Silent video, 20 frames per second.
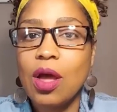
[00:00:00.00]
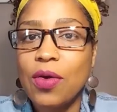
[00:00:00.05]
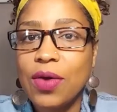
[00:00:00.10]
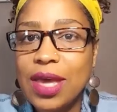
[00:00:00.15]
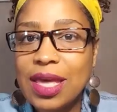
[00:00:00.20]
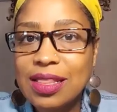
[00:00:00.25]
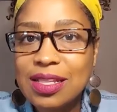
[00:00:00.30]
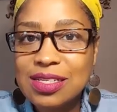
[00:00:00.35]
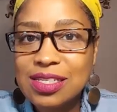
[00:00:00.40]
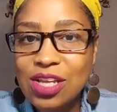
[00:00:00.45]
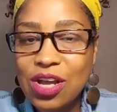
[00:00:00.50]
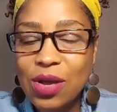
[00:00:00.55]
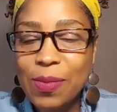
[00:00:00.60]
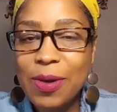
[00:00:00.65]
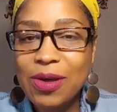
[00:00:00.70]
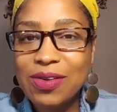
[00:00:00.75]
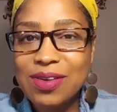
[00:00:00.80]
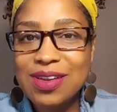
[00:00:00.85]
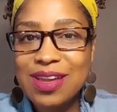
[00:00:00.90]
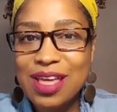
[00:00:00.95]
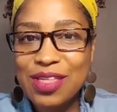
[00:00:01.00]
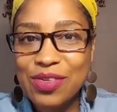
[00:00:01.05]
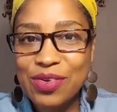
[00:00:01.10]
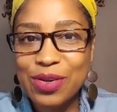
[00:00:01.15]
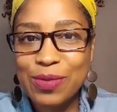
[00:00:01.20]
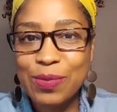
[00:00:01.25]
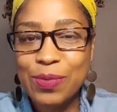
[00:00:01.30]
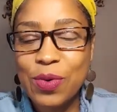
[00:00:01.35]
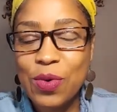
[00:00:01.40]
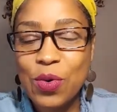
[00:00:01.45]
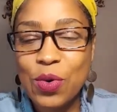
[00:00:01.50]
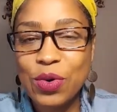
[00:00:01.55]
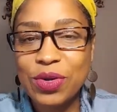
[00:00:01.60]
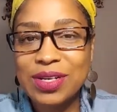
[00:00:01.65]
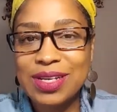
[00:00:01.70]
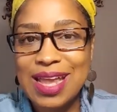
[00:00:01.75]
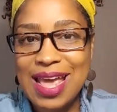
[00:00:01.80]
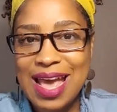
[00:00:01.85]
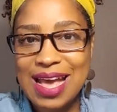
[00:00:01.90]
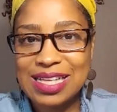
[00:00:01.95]
Okay, let's talk about another
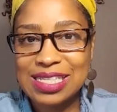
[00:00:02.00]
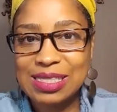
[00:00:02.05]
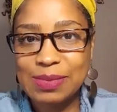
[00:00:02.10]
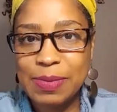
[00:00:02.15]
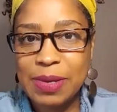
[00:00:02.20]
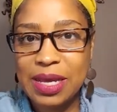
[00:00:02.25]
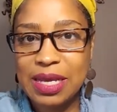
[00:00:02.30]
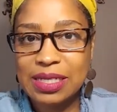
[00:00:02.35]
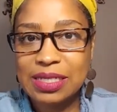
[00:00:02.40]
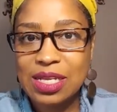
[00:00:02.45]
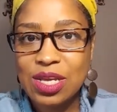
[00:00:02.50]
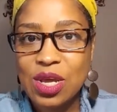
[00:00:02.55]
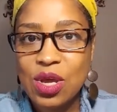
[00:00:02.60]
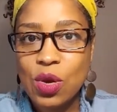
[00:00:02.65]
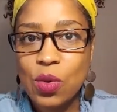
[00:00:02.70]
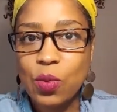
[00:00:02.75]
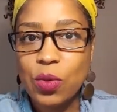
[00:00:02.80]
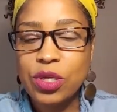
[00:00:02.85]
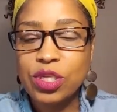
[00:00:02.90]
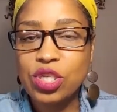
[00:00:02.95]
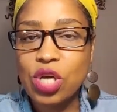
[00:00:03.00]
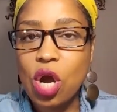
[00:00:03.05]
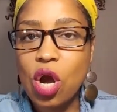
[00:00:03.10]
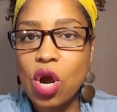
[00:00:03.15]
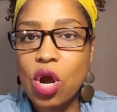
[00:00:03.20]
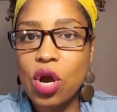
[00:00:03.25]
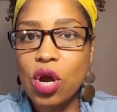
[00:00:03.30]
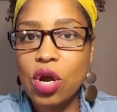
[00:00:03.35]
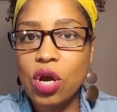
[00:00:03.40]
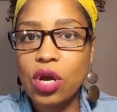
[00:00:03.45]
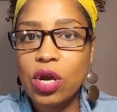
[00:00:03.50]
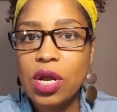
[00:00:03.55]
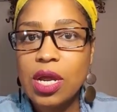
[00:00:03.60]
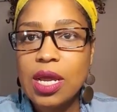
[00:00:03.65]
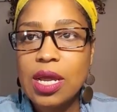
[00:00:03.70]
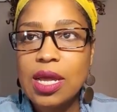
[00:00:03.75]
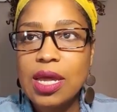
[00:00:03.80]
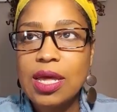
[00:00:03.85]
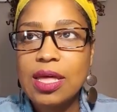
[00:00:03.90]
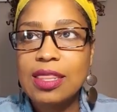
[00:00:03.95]
important aspect, which are
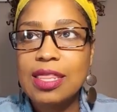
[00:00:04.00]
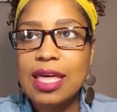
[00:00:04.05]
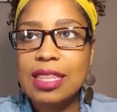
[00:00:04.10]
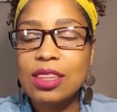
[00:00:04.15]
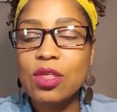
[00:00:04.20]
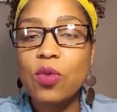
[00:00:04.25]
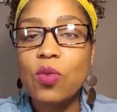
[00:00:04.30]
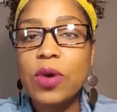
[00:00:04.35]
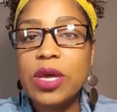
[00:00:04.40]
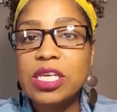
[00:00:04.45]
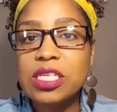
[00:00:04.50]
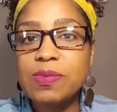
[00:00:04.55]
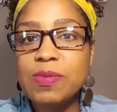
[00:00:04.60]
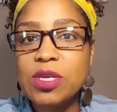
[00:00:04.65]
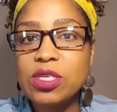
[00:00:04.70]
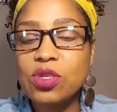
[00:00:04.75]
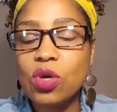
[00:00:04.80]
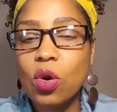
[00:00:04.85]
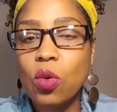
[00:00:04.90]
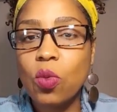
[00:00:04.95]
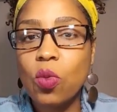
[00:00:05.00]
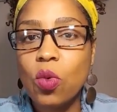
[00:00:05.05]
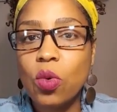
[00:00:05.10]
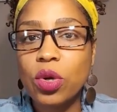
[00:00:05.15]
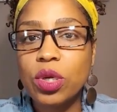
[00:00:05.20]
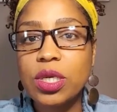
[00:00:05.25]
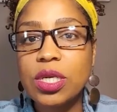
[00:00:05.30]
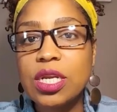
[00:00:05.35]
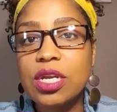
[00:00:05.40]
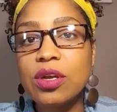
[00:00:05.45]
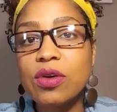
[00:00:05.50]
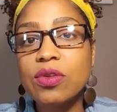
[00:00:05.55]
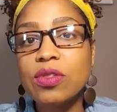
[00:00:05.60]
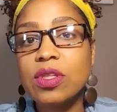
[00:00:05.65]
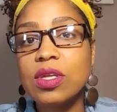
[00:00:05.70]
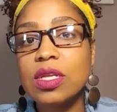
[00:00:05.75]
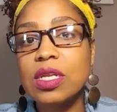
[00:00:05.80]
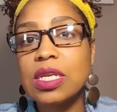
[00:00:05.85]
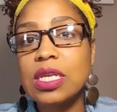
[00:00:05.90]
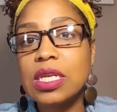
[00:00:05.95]
that the waist beads are worn near
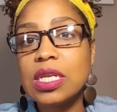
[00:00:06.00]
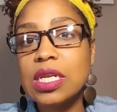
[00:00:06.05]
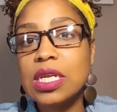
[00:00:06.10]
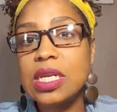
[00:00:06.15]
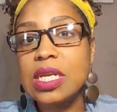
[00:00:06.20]
the